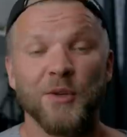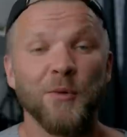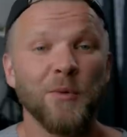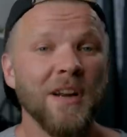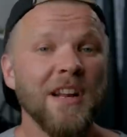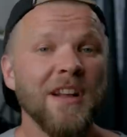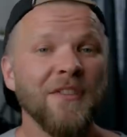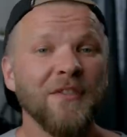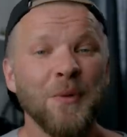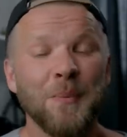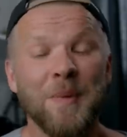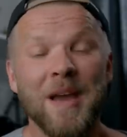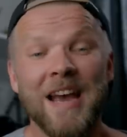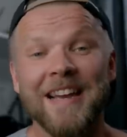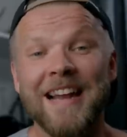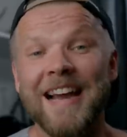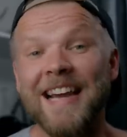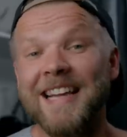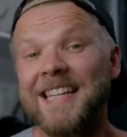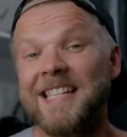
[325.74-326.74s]
right off the
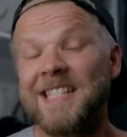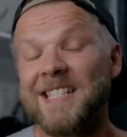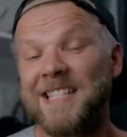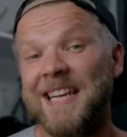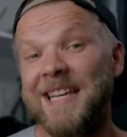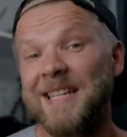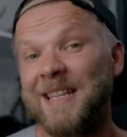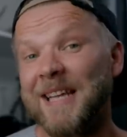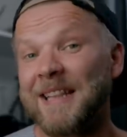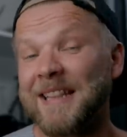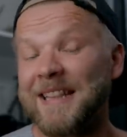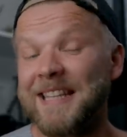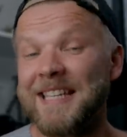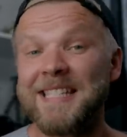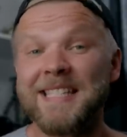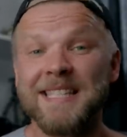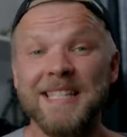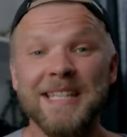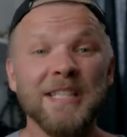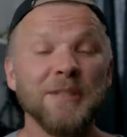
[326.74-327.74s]
bat, I can say that
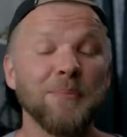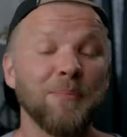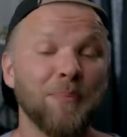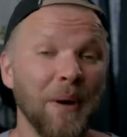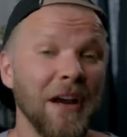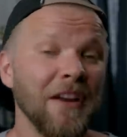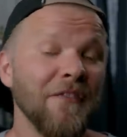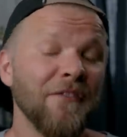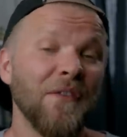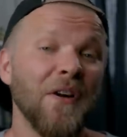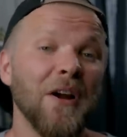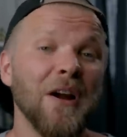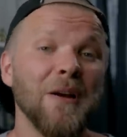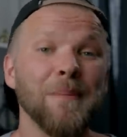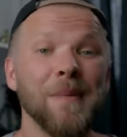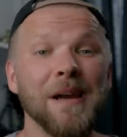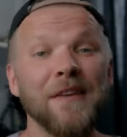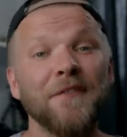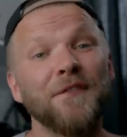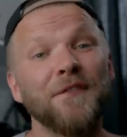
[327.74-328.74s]
this is by far my